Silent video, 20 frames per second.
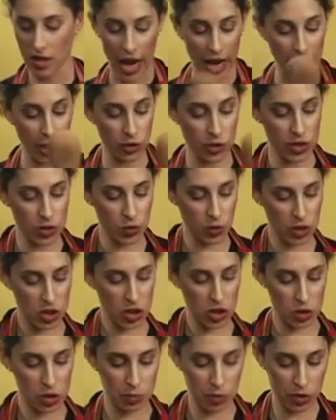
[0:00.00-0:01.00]
and you just want to
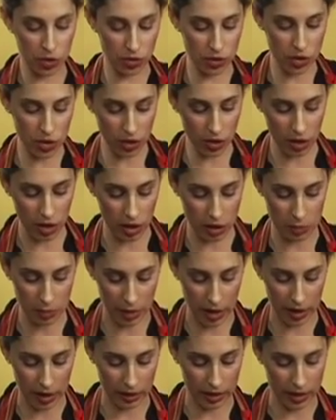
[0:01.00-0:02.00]
spoon your cooked
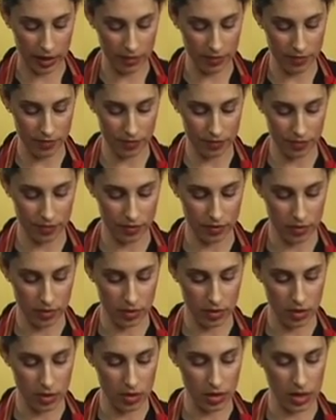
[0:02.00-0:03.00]
barley
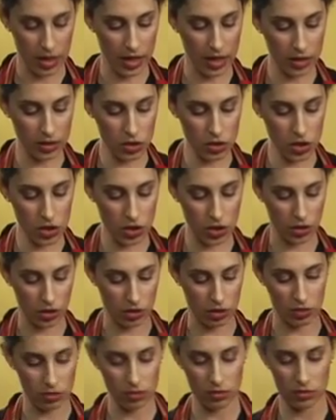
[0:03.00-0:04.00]

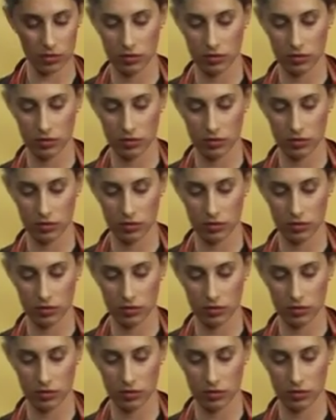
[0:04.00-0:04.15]
into